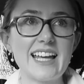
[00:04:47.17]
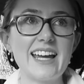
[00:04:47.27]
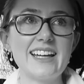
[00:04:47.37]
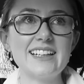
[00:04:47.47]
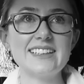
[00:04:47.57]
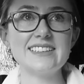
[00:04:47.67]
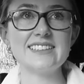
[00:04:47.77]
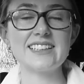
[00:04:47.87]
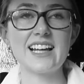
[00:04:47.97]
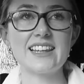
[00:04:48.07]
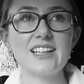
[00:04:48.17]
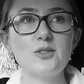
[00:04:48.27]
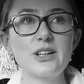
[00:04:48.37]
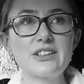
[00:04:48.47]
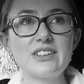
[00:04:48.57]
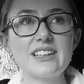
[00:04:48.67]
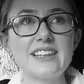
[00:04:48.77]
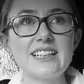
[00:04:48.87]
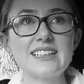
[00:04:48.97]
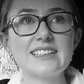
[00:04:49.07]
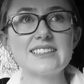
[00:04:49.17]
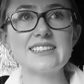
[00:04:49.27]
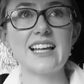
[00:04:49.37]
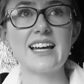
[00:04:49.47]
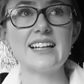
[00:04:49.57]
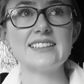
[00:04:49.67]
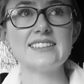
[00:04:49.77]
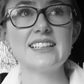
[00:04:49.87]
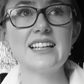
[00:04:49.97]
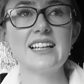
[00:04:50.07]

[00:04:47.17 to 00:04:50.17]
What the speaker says: And I think one of the things that